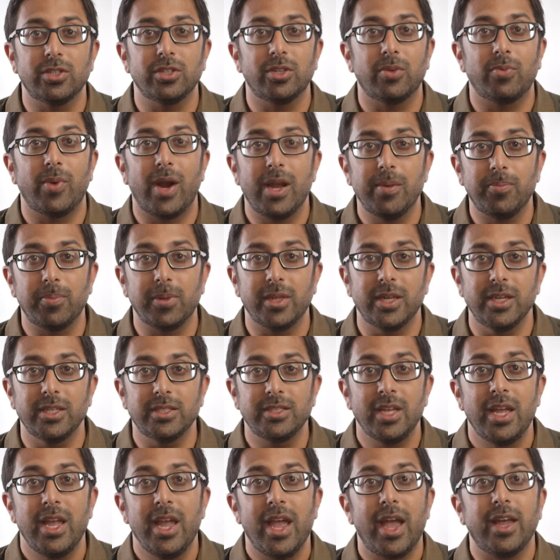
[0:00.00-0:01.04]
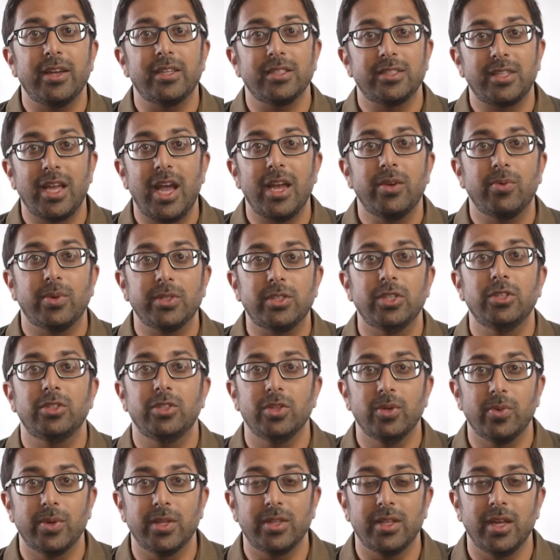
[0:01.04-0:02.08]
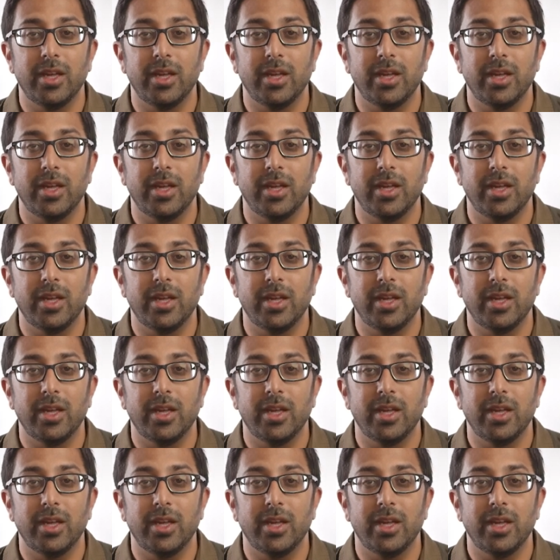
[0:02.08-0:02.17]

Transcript: to the right place and decide what to do with